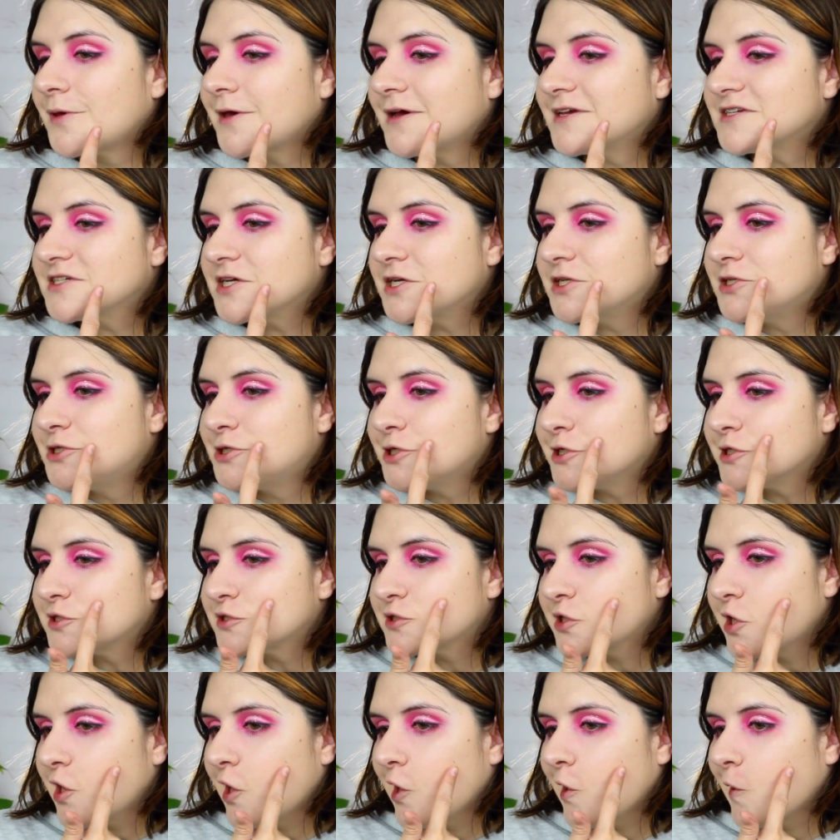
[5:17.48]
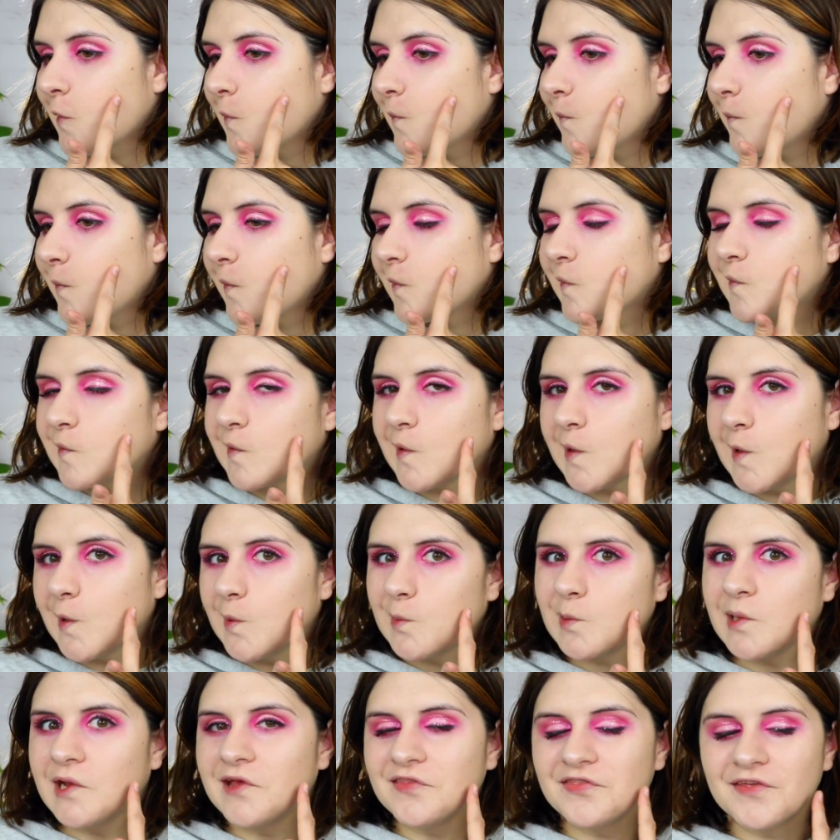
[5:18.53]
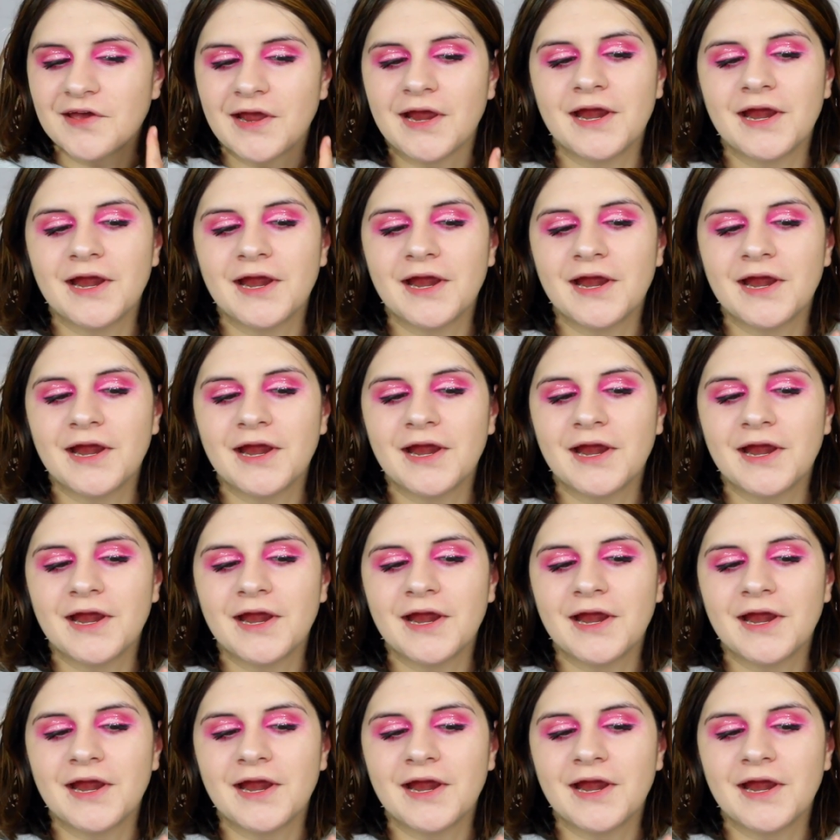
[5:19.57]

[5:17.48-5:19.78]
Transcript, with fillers: Oh my gosh, I just got mascara right